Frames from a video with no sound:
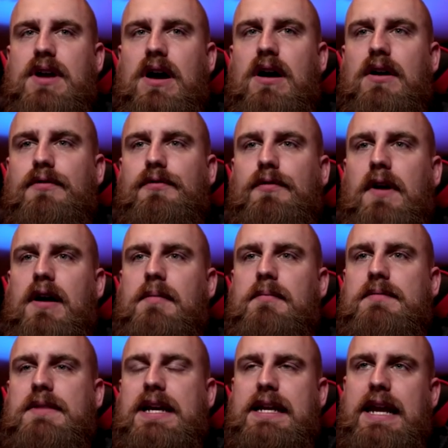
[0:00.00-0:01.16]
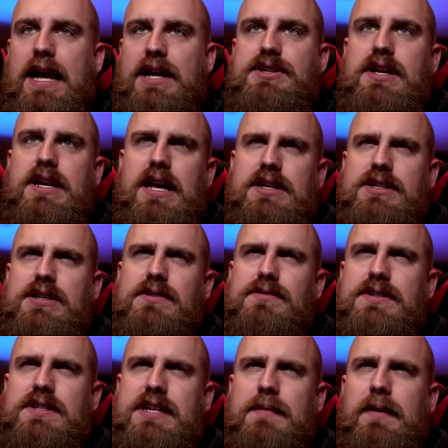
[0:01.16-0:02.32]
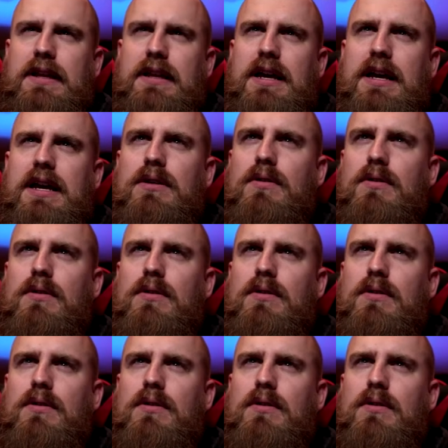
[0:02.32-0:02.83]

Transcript: are from connection issues typically,